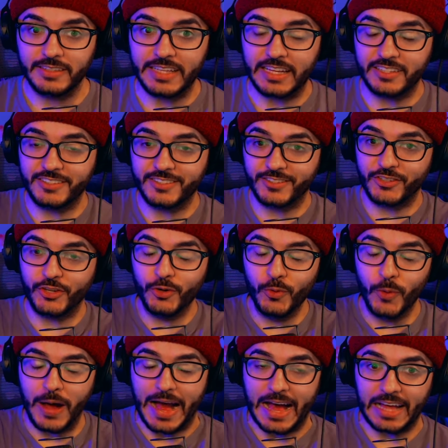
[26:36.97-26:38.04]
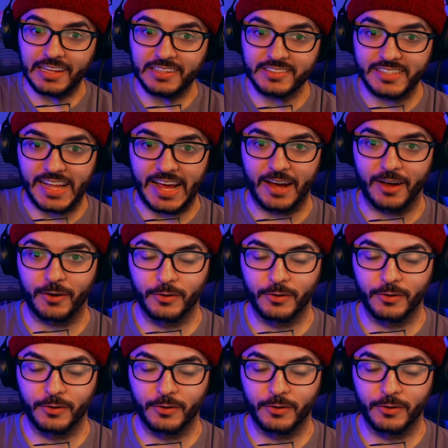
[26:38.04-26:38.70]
That's two eyes now.